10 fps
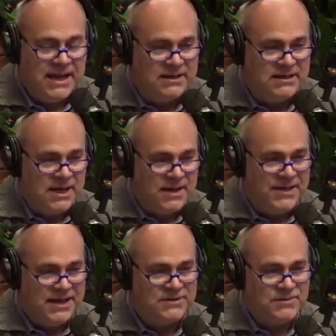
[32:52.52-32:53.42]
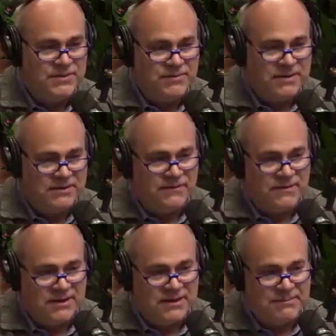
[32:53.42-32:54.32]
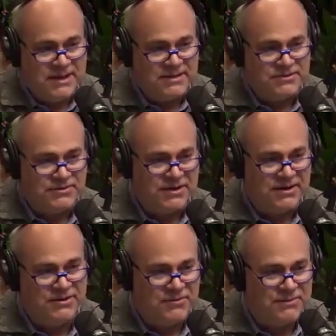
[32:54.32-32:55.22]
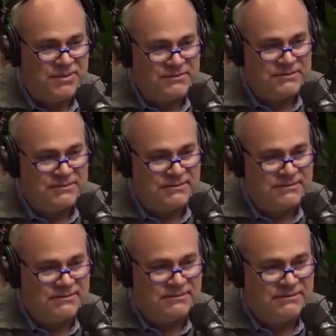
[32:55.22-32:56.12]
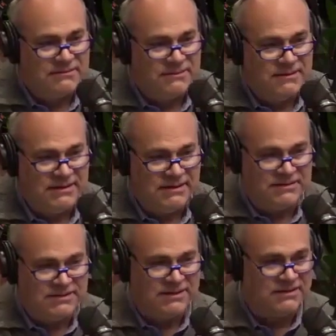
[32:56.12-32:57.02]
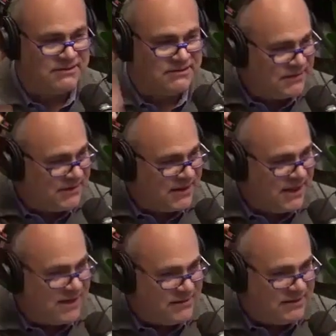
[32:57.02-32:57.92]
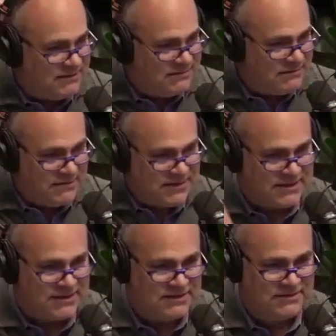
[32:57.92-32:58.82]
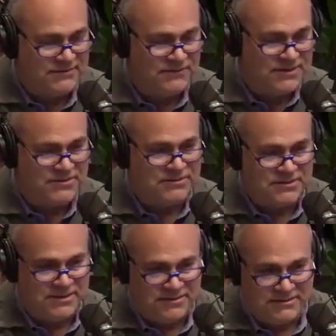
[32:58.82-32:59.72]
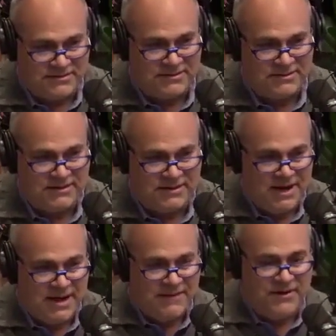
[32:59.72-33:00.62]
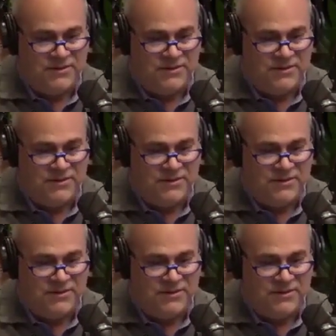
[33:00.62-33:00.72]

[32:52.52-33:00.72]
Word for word: And that's what we want in a frontline manager. So now you're remote. You said it earlier, Jeff. How, how do I look at those visual cues and mm-hmm.